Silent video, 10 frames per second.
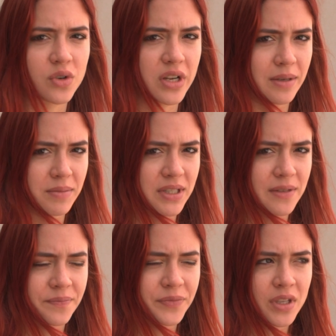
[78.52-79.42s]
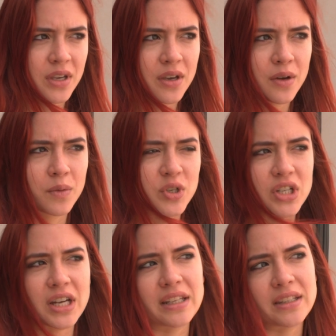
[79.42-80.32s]
dreams,
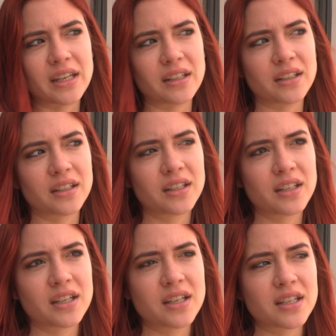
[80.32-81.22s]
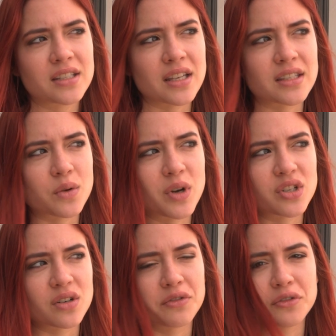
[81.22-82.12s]
which kind of then sets the
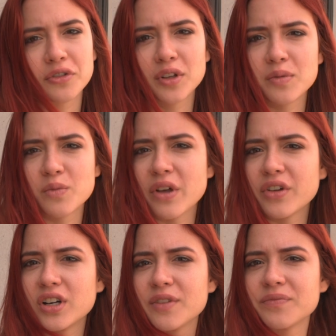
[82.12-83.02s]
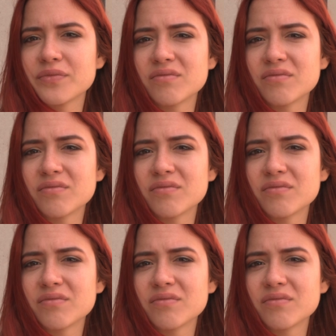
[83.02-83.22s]
question of the film whether